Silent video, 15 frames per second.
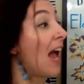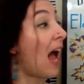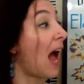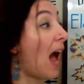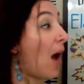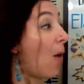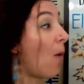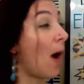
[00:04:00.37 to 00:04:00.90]

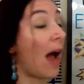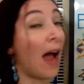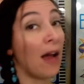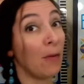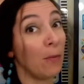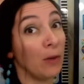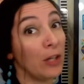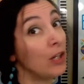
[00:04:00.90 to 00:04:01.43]
how I
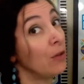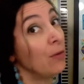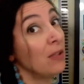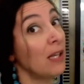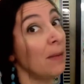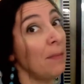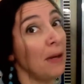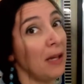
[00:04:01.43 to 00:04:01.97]
would use
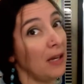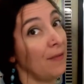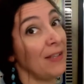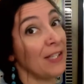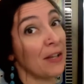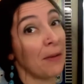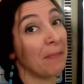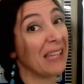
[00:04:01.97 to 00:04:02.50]
them and if
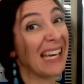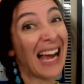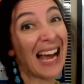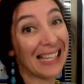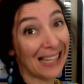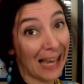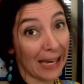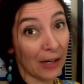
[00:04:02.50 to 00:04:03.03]
it's something I
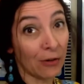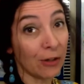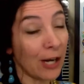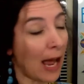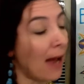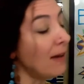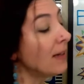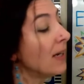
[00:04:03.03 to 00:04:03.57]
like or
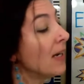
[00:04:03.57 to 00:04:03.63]
not.